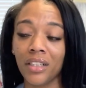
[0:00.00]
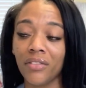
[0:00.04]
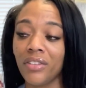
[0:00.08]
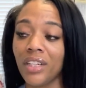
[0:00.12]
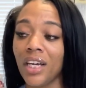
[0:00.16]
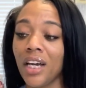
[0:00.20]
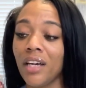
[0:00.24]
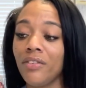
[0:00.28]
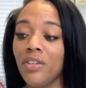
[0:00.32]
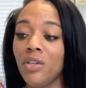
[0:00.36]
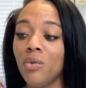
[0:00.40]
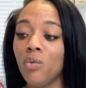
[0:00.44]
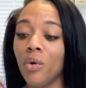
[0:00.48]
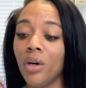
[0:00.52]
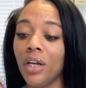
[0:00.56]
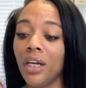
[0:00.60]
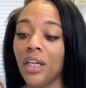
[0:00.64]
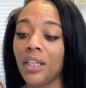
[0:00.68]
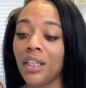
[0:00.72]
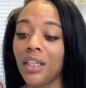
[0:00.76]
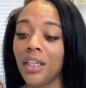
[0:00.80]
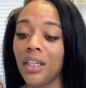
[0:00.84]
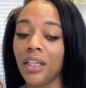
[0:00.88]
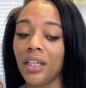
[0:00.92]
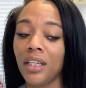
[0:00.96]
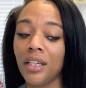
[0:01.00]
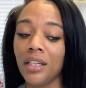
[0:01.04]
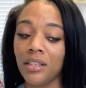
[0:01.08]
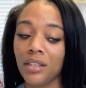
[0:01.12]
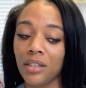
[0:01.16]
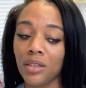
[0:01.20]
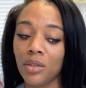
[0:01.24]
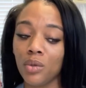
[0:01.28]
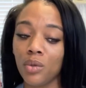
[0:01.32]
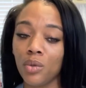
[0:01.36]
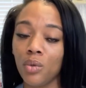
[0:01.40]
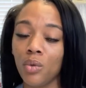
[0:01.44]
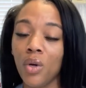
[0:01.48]
Now, if you want to get
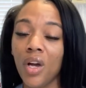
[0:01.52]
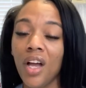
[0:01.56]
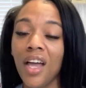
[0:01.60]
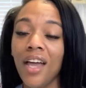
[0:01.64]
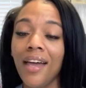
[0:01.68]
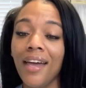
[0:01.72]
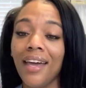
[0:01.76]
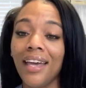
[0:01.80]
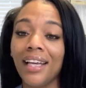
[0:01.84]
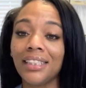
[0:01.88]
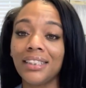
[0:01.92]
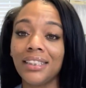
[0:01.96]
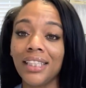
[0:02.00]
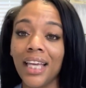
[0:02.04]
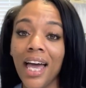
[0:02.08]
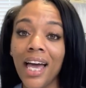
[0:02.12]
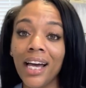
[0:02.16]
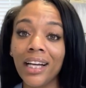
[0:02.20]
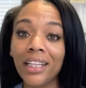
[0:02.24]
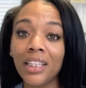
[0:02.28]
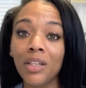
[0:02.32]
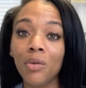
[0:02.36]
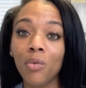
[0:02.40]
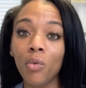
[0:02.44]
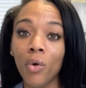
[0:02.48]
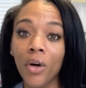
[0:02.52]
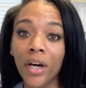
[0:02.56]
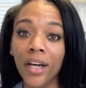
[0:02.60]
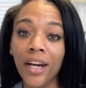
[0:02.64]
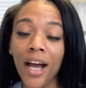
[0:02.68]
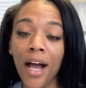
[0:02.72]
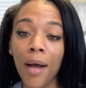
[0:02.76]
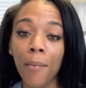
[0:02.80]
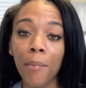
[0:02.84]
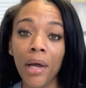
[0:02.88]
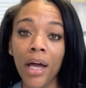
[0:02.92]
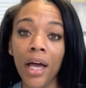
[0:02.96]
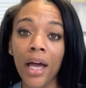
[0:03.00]
into exactly what I
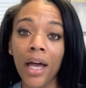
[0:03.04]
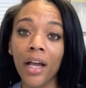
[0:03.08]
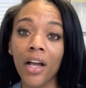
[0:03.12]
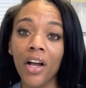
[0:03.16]
buy,